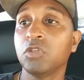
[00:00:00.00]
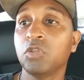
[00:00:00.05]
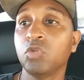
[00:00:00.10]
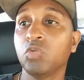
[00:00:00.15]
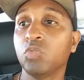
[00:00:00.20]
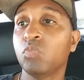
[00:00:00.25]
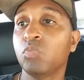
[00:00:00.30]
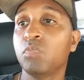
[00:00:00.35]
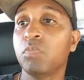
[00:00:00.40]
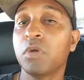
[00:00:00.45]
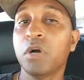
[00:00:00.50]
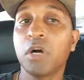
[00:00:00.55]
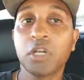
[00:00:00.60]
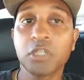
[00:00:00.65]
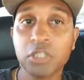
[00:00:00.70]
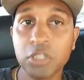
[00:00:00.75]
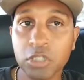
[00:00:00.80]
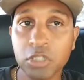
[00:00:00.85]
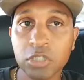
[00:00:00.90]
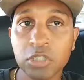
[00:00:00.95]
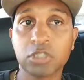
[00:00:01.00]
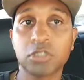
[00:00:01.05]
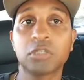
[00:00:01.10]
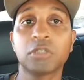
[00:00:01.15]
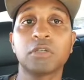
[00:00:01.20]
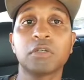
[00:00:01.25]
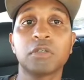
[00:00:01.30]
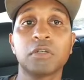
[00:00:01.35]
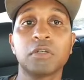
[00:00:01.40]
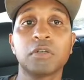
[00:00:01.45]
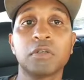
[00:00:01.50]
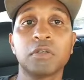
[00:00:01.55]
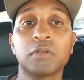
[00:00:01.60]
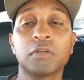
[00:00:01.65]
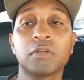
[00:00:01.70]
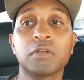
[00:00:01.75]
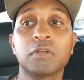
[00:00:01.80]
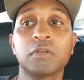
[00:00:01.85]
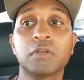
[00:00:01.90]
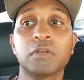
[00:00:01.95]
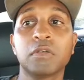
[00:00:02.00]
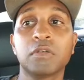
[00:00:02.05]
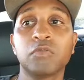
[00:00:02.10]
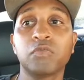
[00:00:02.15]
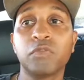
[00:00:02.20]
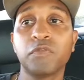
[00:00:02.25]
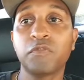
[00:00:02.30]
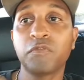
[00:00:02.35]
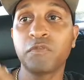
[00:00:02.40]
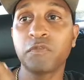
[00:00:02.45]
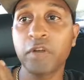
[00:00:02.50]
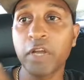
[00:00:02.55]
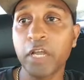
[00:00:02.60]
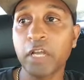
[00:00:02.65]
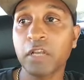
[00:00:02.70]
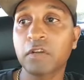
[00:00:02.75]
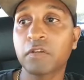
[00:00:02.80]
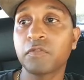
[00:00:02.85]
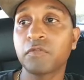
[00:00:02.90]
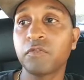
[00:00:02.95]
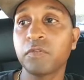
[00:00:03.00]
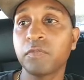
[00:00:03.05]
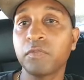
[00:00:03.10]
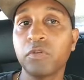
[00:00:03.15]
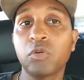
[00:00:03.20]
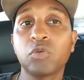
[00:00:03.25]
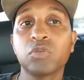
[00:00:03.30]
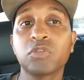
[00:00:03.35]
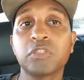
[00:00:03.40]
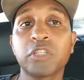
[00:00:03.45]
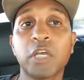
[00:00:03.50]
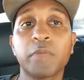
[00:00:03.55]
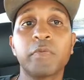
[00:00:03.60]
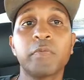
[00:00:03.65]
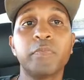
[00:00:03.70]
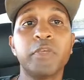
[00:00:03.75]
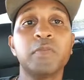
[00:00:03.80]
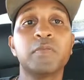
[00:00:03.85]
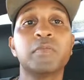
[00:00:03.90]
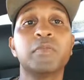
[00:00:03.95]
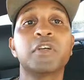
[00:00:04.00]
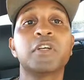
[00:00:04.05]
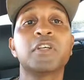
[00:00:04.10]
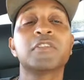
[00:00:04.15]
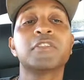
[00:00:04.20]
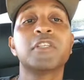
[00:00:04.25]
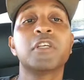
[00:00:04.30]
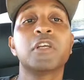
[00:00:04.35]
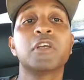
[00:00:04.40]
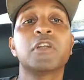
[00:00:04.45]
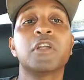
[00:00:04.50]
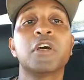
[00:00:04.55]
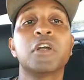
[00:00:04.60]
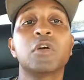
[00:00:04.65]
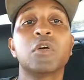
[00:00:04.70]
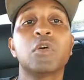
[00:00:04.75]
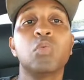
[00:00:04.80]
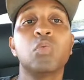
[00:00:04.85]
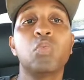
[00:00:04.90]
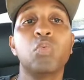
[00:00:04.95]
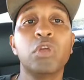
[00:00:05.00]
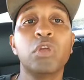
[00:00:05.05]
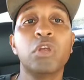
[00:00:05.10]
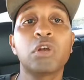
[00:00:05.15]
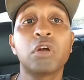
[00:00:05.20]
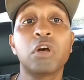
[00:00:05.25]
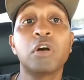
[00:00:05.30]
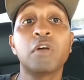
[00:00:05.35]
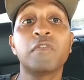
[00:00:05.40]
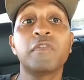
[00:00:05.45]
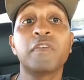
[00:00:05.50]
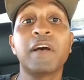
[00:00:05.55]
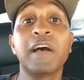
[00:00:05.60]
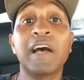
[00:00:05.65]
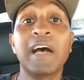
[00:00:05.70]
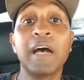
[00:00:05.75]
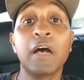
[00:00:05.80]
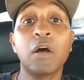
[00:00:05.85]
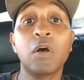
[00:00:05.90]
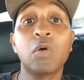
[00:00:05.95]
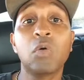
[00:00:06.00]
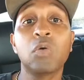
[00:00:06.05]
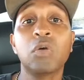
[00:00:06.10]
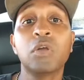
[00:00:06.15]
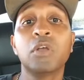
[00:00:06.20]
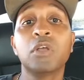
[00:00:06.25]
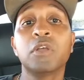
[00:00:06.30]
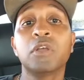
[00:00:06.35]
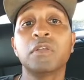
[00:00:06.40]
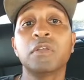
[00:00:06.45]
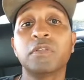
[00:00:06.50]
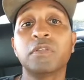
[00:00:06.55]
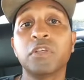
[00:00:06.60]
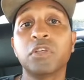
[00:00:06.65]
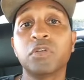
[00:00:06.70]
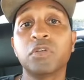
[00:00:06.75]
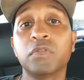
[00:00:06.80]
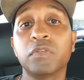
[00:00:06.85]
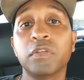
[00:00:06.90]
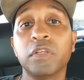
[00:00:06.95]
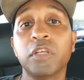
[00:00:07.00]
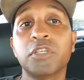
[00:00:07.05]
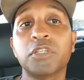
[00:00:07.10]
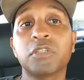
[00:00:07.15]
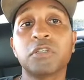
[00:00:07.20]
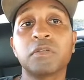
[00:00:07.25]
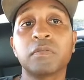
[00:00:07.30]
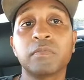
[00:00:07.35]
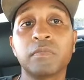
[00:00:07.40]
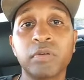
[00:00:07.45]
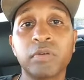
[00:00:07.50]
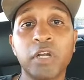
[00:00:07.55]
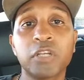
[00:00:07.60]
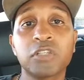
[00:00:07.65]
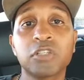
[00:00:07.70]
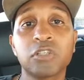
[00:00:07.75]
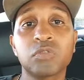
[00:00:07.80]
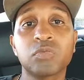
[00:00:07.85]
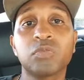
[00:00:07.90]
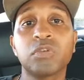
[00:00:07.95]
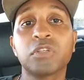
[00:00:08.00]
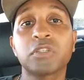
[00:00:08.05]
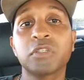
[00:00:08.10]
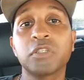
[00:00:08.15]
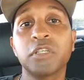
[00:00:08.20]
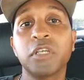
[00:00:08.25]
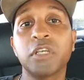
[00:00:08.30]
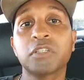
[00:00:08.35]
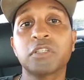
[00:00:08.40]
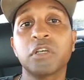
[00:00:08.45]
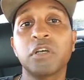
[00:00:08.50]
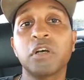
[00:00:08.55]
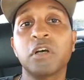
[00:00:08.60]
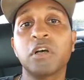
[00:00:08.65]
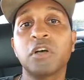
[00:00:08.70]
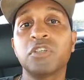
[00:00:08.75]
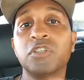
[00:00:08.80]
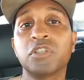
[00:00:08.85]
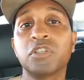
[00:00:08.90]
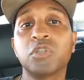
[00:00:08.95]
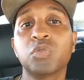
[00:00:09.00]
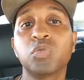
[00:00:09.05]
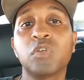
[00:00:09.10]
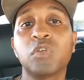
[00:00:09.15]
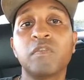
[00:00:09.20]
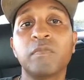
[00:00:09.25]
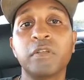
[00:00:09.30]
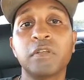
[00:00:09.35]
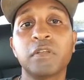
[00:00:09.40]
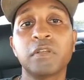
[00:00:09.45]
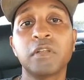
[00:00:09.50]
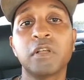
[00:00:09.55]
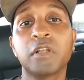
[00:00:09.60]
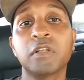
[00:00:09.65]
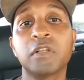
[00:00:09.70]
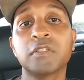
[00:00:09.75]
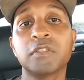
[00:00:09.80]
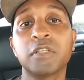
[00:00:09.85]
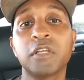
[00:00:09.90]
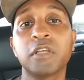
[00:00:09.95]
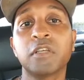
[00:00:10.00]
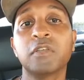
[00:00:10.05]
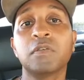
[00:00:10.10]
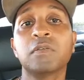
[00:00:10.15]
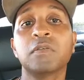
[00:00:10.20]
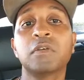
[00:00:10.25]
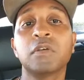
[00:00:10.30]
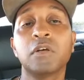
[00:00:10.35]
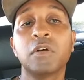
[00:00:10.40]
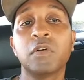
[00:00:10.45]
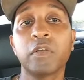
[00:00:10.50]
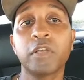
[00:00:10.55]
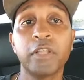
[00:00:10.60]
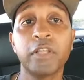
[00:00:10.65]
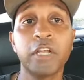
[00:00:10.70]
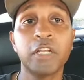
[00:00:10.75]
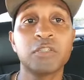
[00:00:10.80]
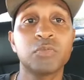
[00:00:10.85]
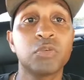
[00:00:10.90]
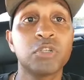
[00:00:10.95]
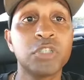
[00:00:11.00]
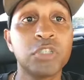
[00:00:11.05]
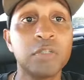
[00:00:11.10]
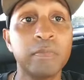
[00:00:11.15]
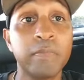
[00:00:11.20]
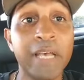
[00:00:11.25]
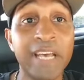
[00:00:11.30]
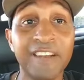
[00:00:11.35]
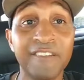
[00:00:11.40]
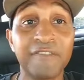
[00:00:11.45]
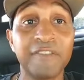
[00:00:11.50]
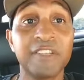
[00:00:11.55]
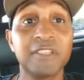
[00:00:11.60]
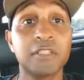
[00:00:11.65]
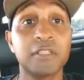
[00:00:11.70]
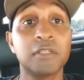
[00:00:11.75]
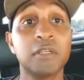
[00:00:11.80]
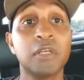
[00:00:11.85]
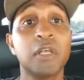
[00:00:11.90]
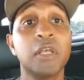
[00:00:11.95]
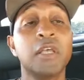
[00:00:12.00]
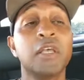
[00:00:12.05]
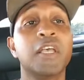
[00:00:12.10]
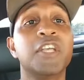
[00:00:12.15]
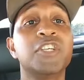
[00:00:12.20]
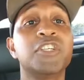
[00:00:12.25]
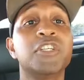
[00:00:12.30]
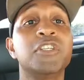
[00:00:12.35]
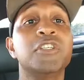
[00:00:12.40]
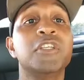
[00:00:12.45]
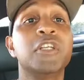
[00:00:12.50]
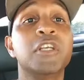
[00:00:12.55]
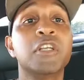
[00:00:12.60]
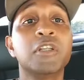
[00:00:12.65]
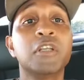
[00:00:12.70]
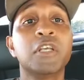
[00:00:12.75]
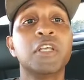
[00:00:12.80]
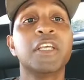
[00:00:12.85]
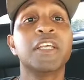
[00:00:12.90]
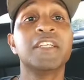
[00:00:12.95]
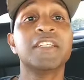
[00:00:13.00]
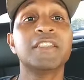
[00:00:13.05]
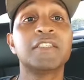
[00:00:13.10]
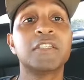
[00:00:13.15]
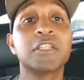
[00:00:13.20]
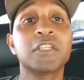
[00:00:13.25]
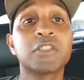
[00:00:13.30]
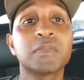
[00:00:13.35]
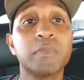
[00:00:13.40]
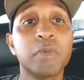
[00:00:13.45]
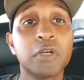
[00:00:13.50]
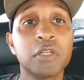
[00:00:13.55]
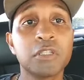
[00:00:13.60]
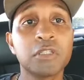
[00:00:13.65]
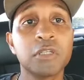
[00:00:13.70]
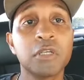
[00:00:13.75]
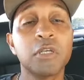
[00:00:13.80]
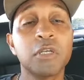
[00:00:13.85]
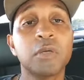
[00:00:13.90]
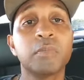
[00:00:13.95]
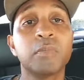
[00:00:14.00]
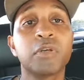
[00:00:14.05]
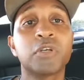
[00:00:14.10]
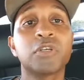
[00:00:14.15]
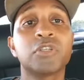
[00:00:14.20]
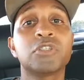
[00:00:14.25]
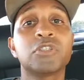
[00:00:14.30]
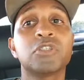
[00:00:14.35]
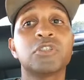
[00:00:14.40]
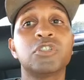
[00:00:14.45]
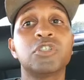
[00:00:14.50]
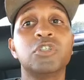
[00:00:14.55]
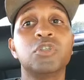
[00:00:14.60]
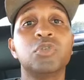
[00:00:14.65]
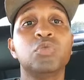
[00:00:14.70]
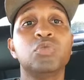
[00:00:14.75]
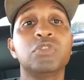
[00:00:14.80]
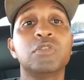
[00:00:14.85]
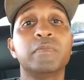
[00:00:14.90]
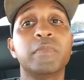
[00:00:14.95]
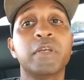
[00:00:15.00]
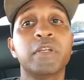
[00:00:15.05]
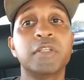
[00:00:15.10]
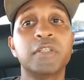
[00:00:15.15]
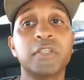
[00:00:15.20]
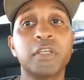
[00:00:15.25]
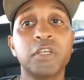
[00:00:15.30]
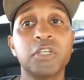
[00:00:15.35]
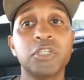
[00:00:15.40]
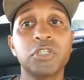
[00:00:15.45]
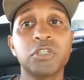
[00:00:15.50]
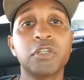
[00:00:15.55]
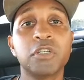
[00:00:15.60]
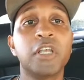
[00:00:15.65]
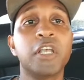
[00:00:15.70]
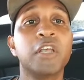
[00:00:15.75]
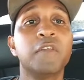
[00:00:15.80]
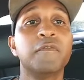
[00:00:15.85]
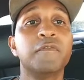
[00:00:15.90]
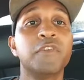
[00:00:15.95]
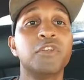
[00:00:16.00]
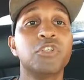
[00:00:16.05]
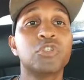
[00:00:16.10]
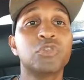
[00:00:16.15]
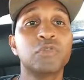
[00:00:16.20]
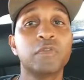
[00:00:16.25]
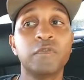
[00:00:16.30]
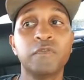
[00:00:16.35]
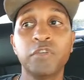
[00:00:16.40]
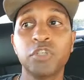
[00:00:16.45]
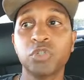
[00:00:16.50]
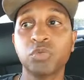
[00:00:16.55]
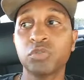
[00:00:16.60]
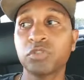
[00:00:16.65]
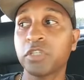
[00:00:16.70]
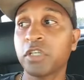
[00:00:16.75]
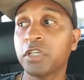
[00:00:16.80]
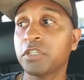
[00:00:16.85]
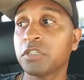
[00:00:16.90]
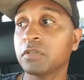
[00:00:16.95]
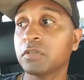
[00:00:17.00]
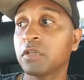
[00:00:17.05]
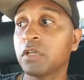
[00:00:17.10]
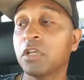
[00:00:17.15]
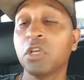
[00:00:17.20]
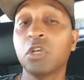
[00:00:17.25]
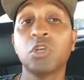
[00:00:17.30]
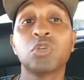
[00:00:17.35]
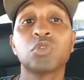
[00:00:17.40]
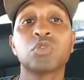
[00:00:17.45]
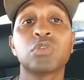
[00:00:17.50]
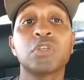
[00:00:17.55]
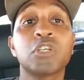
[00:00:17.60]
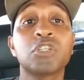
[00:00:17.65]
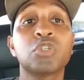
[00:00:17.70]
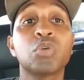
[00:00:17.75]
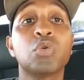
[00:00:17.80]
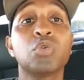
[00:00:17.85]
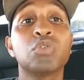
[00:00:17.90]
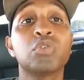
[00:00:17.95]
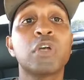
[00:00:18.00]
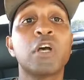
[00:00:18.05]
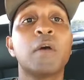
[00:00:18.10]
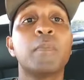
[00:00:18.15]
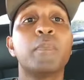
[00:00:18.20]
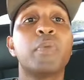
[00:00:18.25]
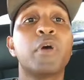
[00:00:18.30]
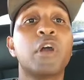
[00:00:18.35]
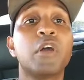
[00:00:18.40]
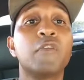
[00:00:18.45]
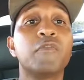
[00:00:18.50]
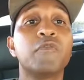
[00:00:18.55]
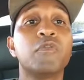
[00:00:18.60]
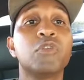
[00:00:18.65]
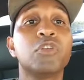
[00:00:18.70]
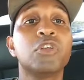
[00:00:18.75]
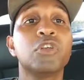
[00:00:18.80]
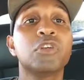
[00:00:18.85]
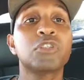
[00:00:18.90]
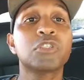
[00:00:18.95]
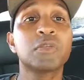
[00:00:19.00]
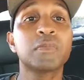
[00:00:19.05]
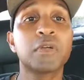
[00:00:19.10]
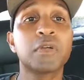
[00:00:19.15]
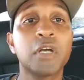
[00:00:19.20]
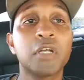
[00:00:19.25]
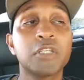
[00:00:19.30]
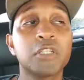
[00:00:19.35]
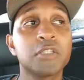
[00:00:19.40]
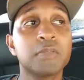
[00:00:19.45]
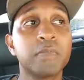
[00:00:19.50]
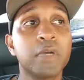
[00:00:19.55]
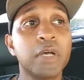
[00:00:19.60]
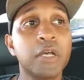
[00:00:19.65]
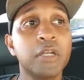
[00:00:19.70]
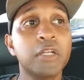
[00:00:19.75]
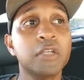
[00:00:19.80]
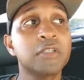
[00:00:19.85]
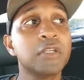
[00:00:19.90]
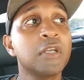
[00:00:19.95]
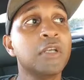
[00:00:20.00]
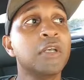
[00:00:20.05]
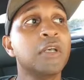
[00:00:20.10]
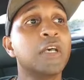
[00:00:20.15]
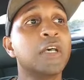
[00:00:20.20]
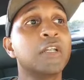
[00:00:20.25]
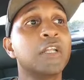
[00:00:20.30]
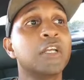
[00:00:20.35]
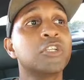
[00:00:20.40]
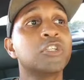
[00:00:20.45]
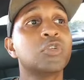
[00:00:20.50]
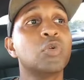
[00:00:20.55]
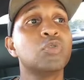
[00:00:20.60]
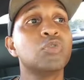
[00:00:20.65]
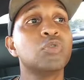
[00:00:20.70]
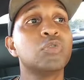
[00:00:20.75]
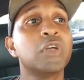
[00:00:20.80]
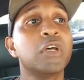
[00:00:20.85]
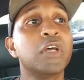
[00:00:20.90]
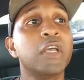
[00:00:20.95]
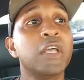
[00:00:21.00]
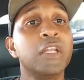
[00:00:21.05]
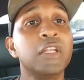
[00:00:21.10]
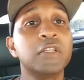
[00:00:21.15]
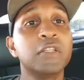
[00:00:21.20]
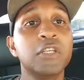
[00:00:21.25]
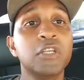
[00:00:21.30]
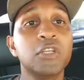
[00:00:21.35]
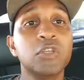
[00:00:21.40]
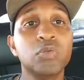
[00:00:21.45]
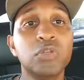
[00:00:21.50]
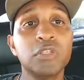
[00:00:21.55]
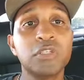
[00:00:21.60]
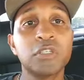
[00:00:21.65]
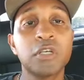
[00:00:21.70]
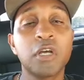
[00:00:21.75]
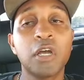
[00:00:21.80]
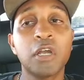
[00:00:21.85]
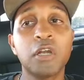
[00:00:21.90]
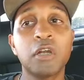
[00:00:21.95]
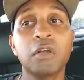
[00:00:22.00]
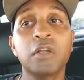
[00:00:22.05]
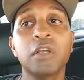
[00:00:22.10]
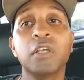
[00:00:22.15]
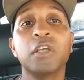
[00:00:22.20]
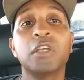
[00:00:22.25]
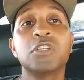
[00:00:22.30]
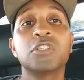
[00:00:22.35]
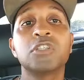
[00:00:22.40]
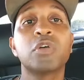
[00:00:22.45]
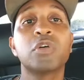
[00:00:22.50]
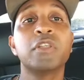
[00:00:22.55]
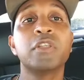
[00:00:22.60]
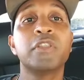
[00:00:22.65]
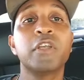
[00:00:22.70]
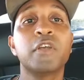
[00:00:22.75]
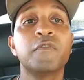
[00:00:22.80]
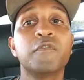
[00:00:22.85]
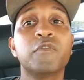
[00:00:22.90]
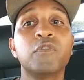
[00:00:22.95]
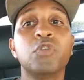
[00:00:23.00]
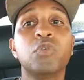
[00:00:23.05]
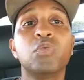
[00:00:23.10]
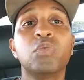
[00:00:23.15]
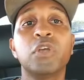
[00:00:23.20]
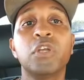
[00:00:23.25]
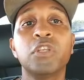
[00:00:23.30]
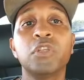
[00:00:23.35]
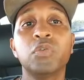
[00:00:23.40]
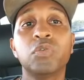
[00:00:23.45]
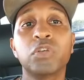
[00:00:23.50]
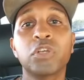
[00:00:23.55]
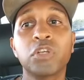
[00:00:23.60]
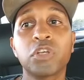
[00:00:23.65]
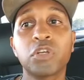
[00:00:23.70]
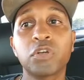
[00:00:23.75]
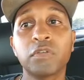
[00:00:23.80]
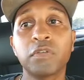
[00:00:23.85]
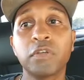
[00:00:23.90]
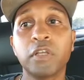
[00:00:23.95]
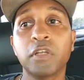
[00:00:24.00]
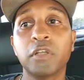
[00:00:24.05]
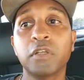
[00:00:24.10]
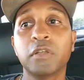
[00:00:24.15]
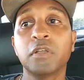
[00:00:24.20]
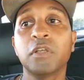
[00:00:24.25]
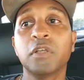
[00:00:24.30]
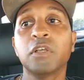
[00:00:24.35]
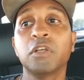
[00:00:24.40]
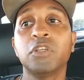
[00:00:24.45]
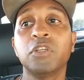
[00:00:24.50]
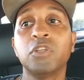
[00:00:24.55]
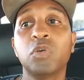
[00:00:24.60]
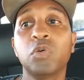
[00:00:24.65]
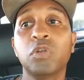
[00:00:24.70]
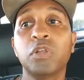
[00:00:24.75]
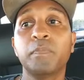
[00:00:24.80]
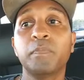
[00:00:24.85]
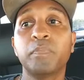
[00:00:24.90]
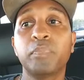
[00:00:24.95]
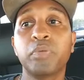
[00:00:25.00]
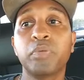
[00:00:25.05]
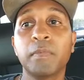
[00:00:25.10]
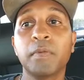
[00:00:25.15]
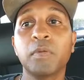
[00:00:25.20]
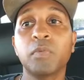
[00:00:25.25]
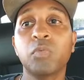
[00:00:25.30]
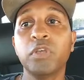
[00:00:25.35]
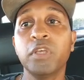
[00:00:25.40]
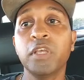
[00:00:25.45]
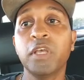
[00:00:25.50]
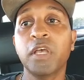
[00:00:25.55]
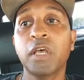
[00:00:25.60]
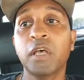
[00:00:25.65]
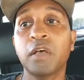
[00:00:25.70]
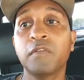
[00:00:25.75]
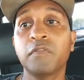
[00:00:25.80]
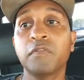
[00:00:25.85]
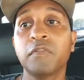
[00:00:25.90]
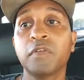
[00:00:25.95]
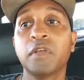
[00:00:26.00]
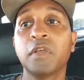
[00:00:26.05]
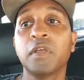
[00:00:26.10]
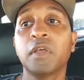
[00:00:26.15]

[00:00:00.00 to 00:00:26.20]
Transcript: you must refract from those type of people because they are not aware of how the creation process works. Yes, $112 million. Thank you. Okay, that is what she manifested. And she did it in 6 months because she used meditation and visualization. So that shows you how powerful your subconscious mind is. And that shows you that anything you desire is already there for you and you can create it. The only problem we have